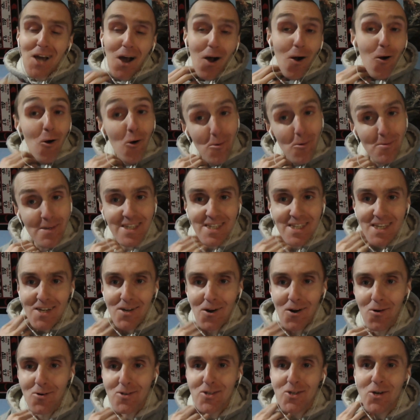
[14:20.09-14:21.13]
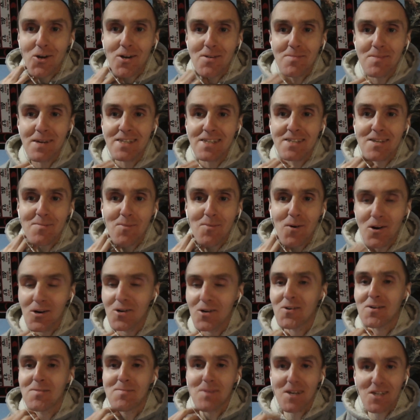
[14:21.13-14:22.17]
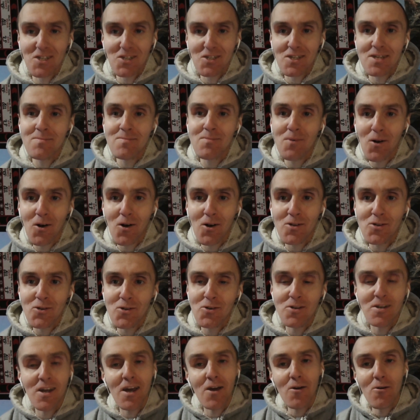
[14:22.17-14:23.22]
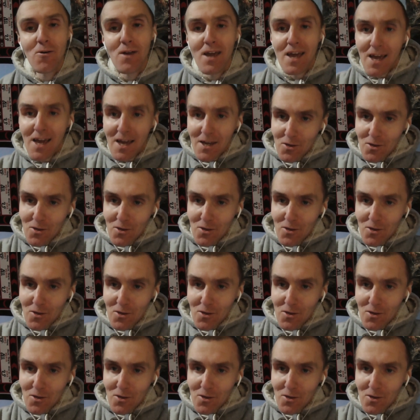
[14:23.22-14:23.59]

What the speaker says: I hope yous can all join me tomorrow in my stream on YouNow.